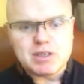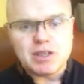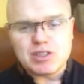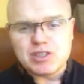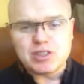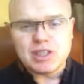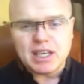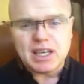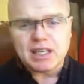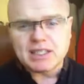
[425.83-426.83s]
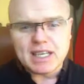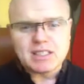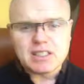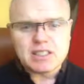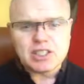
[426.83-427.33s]
On Sunday I
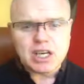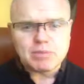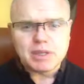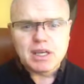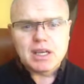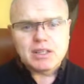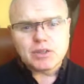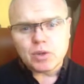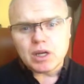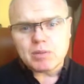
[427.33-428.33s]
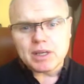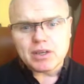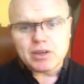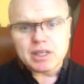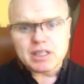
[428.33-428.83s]
tend to shop, do all my
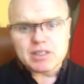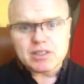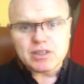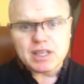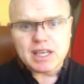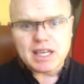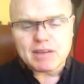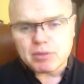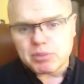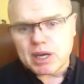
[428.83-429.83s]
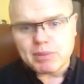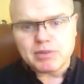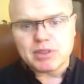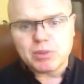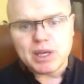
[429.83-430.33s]
cooking on Sunday and have it prepped
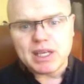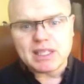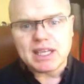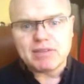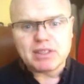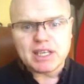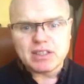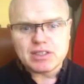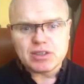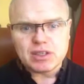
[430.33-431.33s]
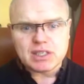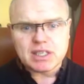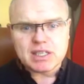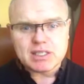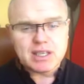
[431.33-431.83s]
for the week, and then every day just
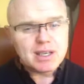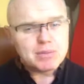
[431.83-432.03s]
organise it.